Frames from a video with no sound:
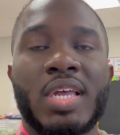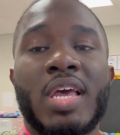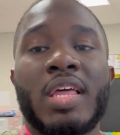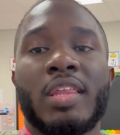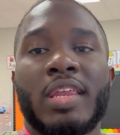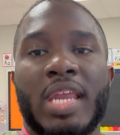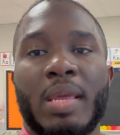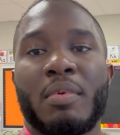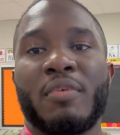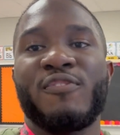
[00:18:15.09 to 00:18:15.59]
The
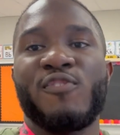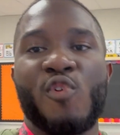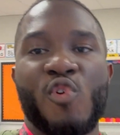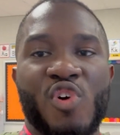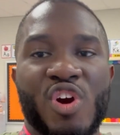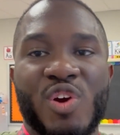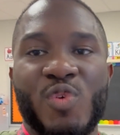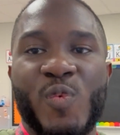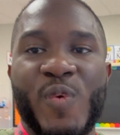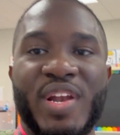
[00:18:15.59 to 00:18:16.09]
day
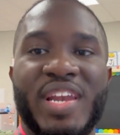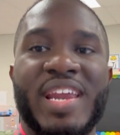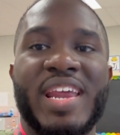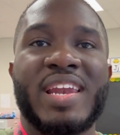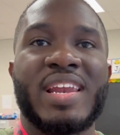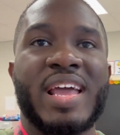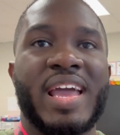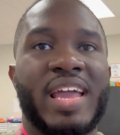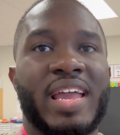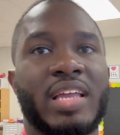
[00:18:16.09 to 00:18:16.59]
before, we did
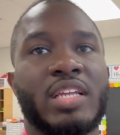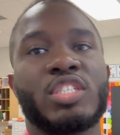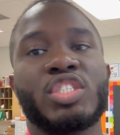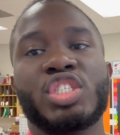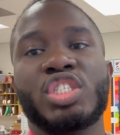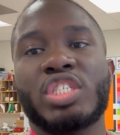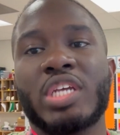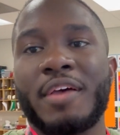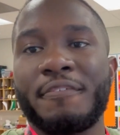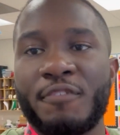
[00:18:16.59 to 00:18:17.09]
a
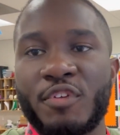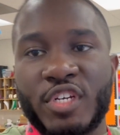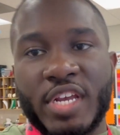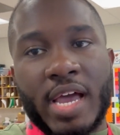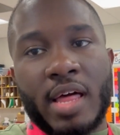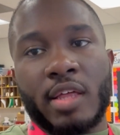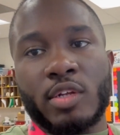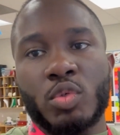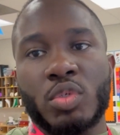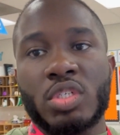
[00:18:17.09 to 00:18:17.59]
chef
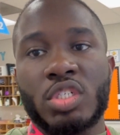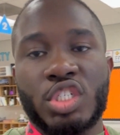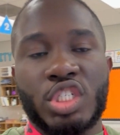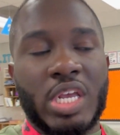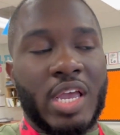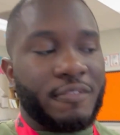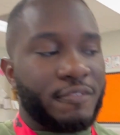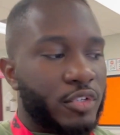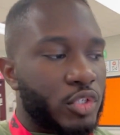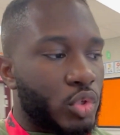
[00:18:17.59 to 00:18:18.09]
challenge with
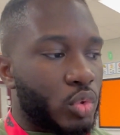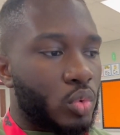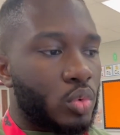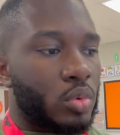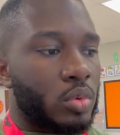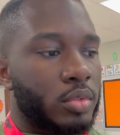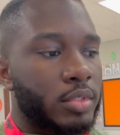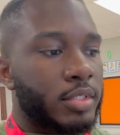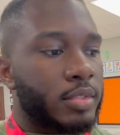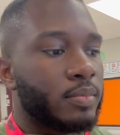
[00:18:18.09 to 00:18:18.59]
chef
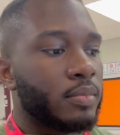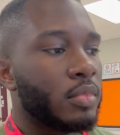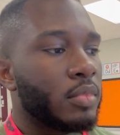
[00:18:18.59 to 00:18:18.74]
tools.